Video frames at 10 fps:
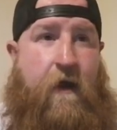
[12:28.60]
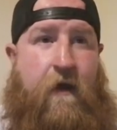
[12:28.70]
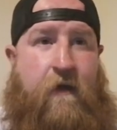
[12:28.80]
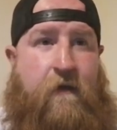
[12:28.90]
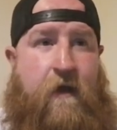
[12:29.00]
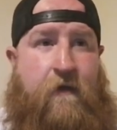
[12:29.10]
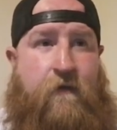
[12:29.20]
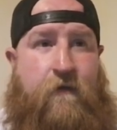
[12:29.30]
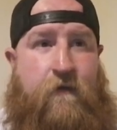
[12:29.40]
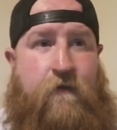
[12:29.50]

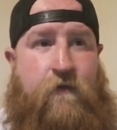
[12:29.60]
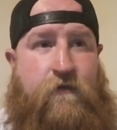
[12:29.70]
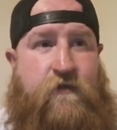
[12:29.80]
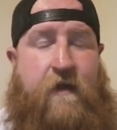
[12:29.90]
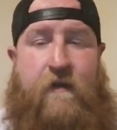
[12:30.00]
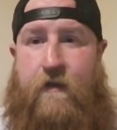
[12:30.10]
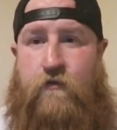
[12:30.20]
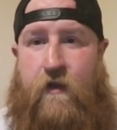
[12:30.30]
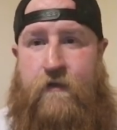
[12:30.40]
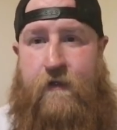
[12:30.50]
And sadly
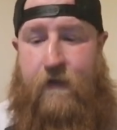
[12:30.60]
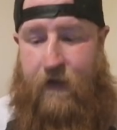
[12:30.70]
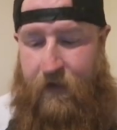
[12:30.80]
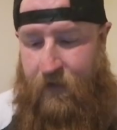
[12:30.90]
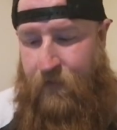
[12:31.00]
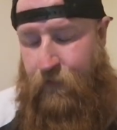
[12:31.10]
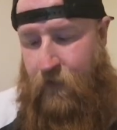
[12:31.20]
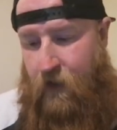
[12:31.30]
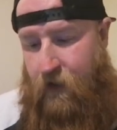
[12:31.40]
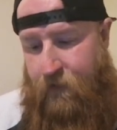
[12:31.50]
and tragically,
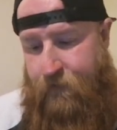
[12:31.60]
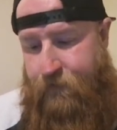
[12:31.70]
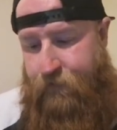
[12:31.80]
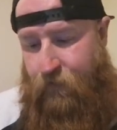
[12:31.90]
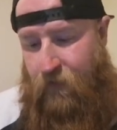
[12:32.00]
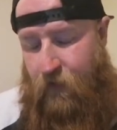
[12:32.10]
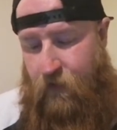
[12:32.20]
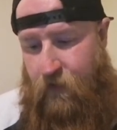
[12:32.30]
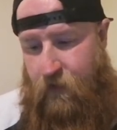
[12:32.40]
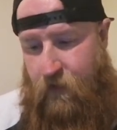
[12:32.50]

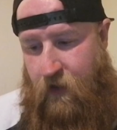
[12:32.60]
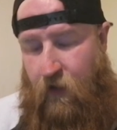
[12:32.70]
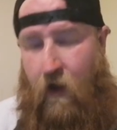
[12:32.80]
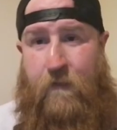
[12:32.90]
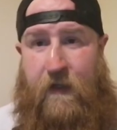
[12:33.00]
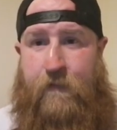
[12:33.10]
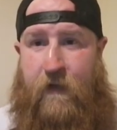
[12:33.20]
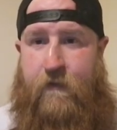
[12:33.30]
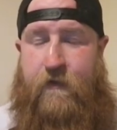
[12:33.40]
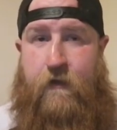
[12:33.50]
a lot of
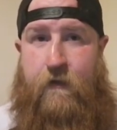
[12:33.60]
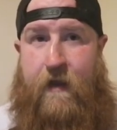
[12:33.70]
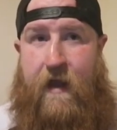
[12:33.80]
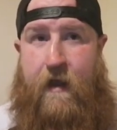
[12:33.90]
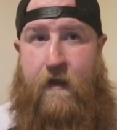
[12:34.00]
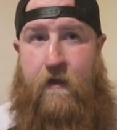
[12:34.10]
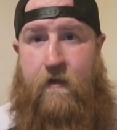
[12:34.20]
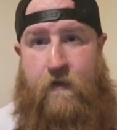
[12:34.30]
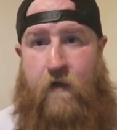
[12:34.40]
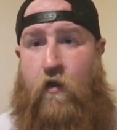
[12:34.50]
people here in the UK
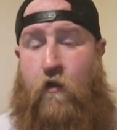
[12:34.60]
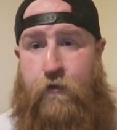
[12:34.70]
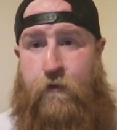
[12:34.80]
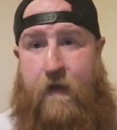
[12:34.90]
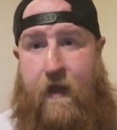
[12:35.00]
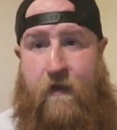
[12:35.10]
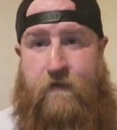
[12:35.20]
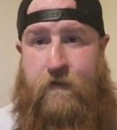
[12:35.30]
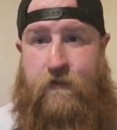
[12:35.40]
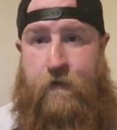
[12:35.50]
that have gone through the care
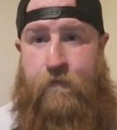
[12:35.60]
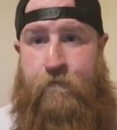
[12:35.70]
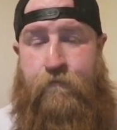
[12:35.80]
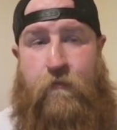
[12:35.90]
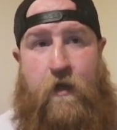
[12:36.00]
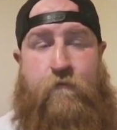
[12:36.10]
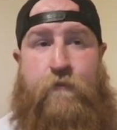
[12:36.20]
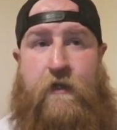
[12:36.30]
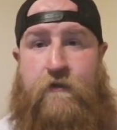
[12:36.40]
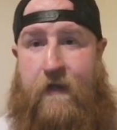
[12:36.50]
system
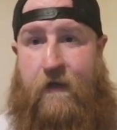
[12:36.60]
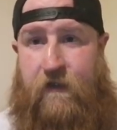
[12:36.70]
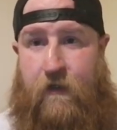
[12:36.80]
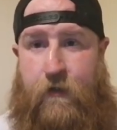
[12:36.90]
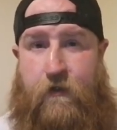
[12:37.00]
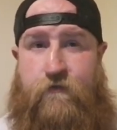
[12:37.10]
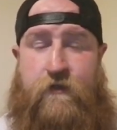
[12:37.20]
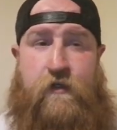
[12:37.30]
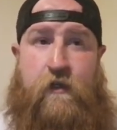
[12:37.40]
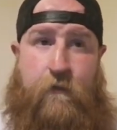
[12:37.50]
have been sexually abused,
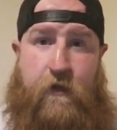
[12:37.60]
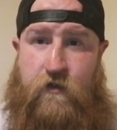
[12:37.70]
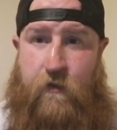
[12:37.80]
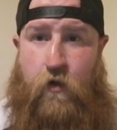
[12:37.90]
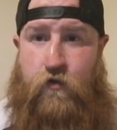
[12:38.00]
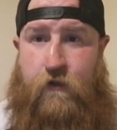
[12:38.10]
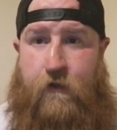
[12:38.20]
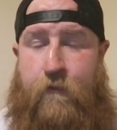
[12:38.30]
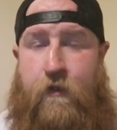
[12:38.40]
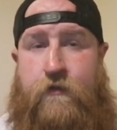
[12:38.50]
physically abused,
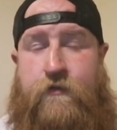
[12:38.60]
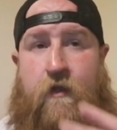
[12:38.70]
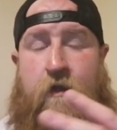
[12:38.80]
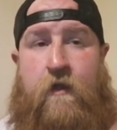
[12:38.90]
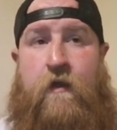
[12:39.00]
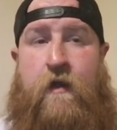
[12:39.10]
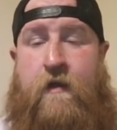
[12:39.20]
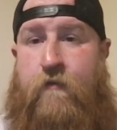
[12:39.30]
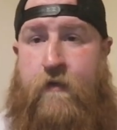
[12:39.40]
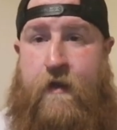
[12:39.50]
emotionally abused,
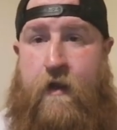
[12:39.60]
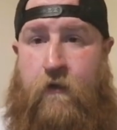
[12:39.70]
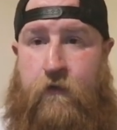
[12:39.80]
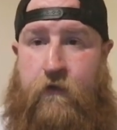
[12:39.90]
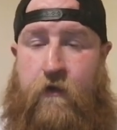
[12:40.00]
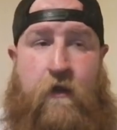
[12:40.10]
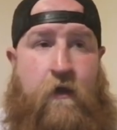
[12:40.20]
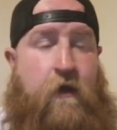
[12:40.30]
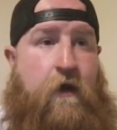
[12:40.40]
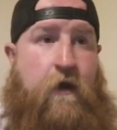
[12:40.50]
and everything else.
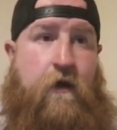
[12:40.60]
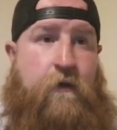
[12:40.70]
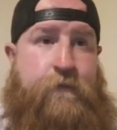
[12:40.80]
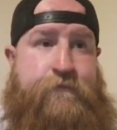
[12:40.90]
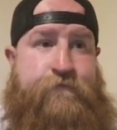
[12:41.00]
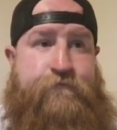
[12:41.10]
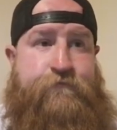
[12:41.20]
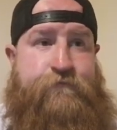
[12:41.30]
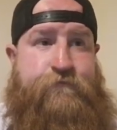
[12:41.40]
And